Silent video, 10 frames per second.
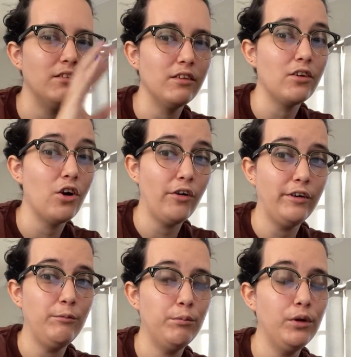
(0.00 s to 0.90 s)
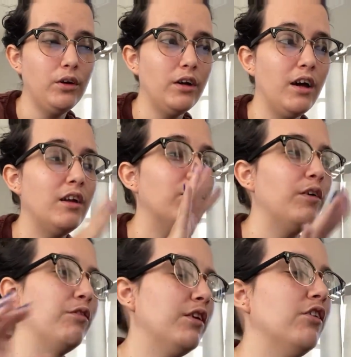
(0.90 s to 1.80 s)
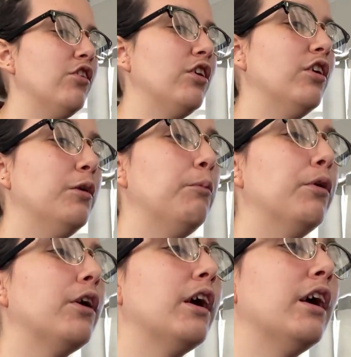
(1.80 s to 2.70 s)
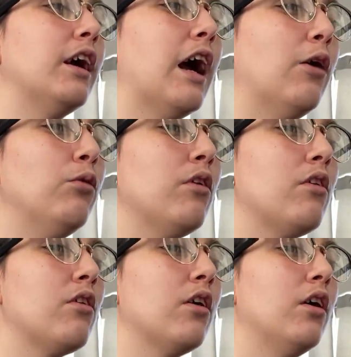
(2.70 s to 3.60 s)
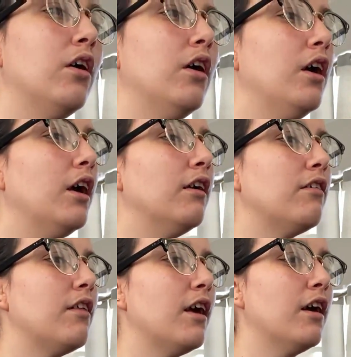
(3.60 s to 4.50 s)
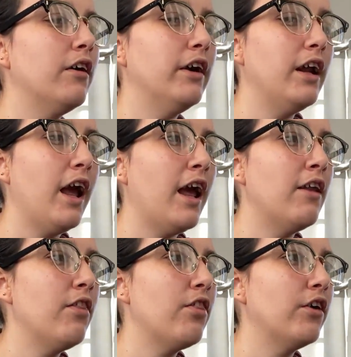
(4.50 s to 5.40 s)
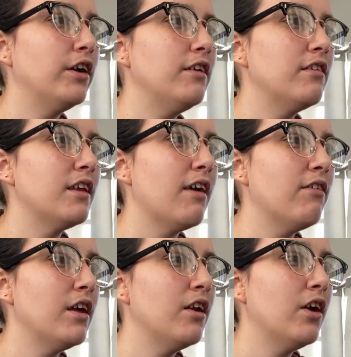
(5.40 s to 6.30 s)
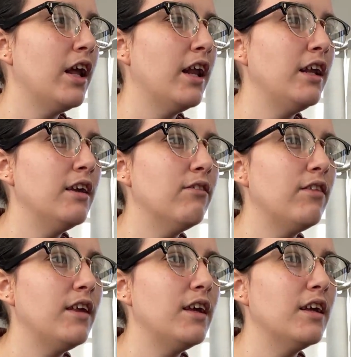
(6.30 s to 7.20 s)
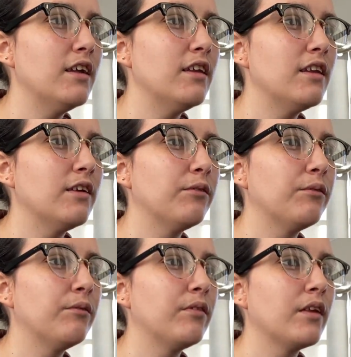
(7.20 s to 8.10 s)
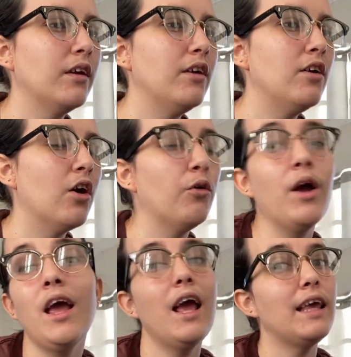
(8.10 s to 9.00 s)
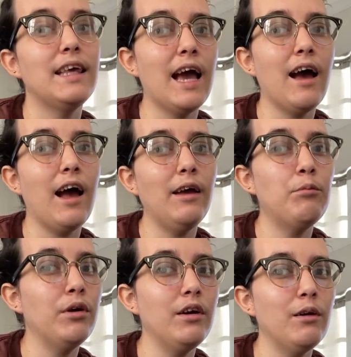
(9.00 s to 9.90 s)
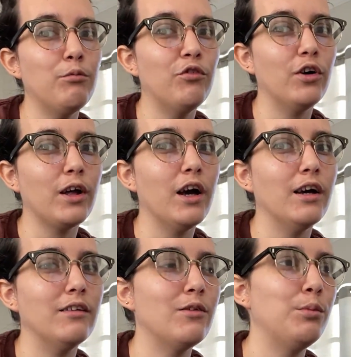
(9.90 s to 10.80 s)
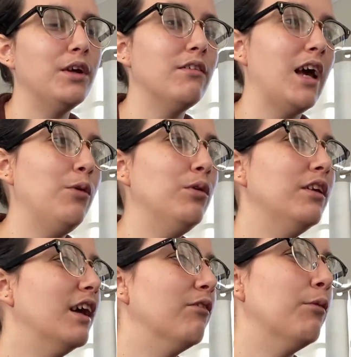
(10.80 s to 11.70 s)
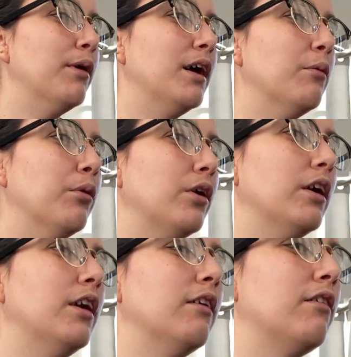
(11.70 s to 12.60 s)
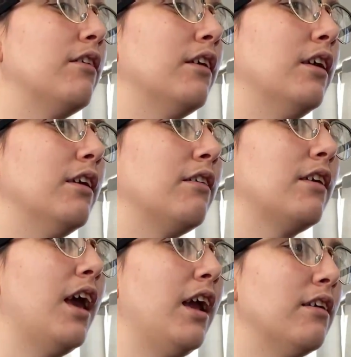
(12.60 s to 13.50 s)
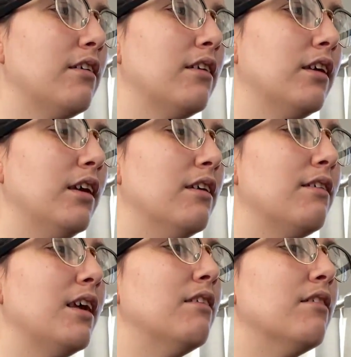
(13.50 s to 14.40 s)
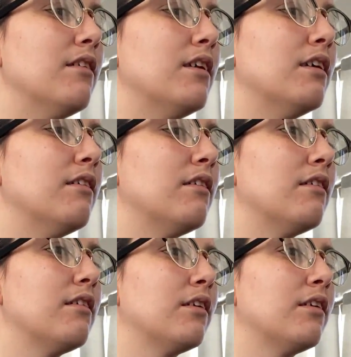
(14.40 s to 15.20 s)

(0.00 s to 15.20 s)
the current book. And if I finish the current book, it counts. Is there an N37 on any of these? No. Yeah, I put in up four cards because I will never buy a book in this in this case, in this instance.